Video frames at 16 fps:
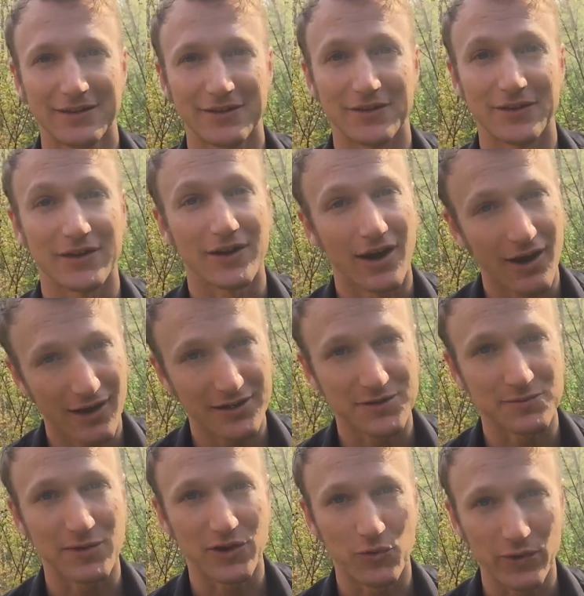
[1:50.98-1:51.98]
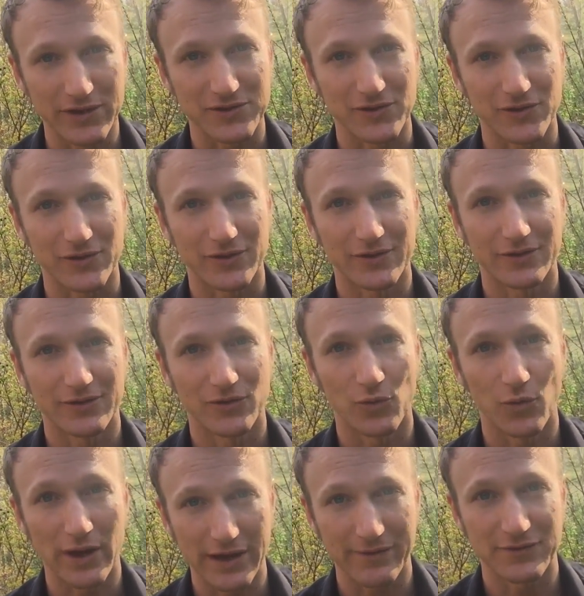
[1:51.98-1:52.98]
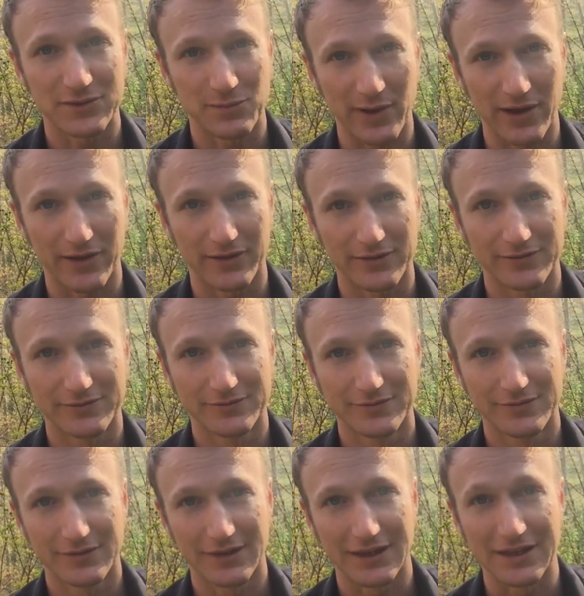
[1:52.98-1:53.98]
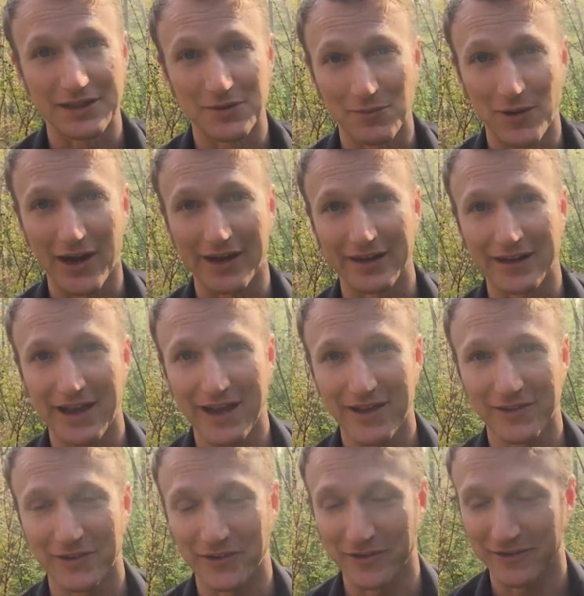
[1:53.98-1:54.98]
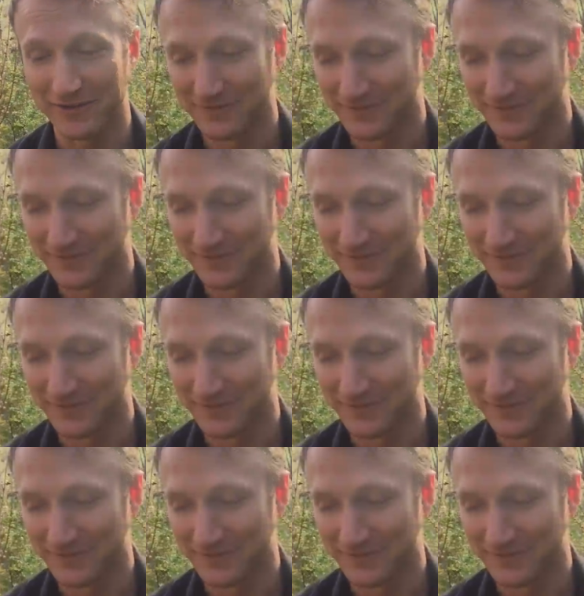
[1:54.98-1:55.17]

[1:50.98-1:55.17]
the Cosmic Wizard wave spell in the Mayan calendar.